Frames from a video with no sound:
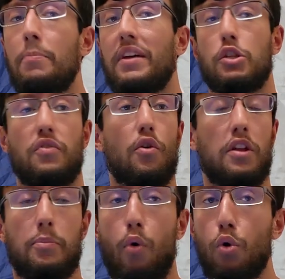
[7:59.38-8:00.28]
It's very
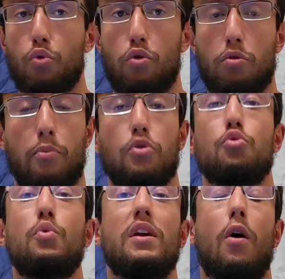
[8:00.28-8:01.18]
important, but
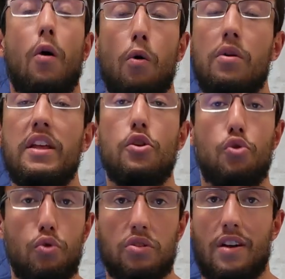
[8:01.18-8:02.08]
we only
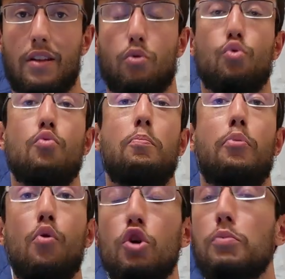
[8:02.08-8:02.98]
use that to
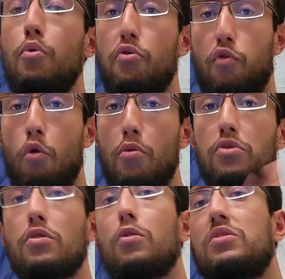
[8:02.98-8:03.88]
push
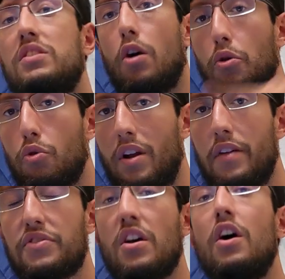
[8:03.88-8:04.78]
performance on other
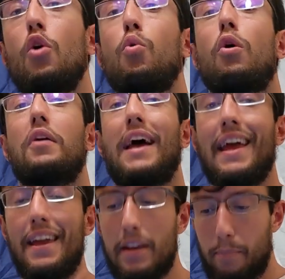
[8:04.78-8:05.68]
lifts where
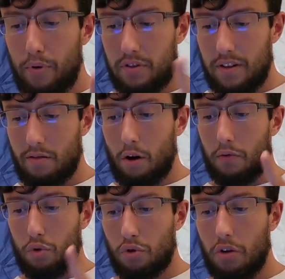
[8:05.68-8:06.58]
80% of
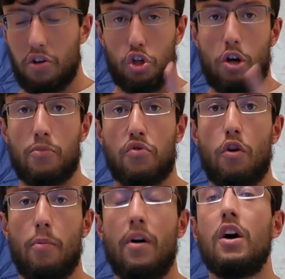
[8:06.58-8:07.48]
the tonnage comes
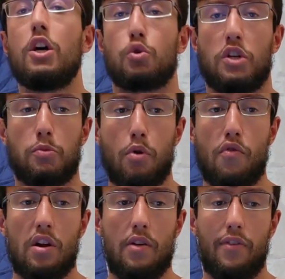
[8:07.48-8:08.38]
from. So it's
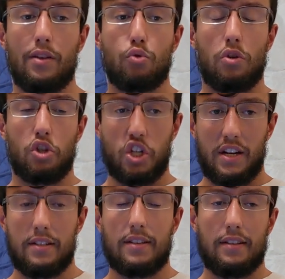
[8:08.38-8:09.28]
perfectly fine to not
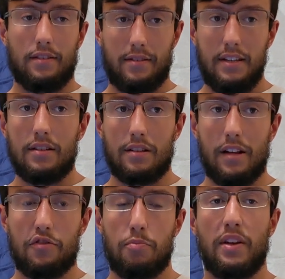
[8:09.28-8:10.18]
giant set these
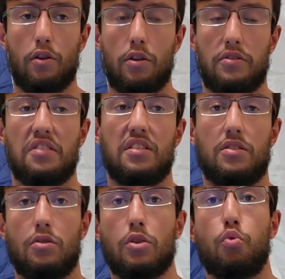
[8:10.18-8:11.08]
lifts because this is
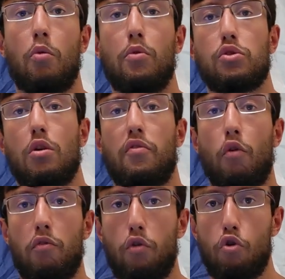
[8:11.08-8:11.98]
not where most of our
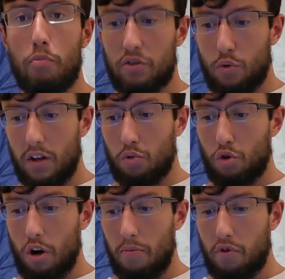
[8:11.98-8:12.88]
volume is going to
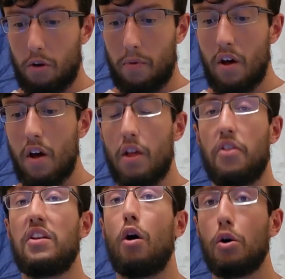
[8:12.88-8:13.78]
come from.
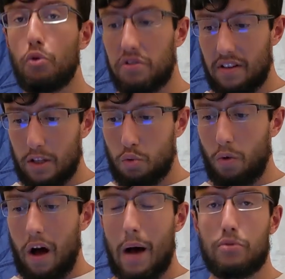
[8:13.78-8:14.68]
The other sets
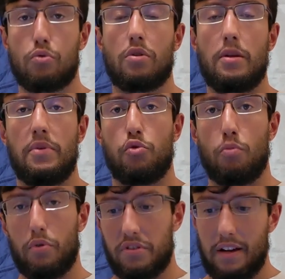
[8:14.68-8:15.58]
will absolutely be
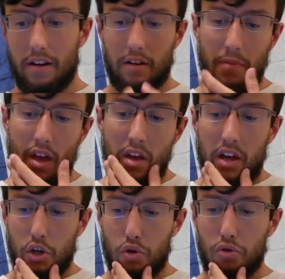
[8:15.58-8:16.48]
supersetted.
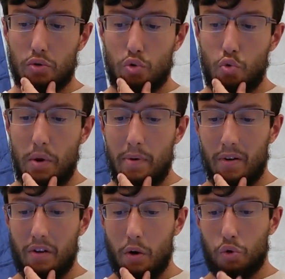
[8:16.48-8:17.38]
And just to
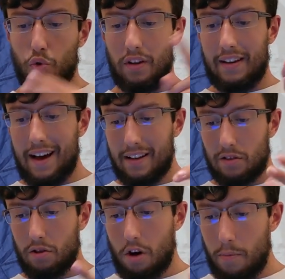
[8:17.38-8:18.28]
rebound on the
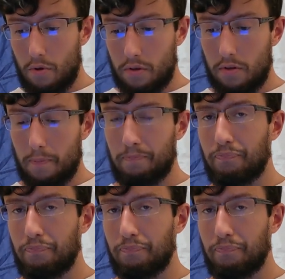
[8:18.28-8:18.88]
gas comment,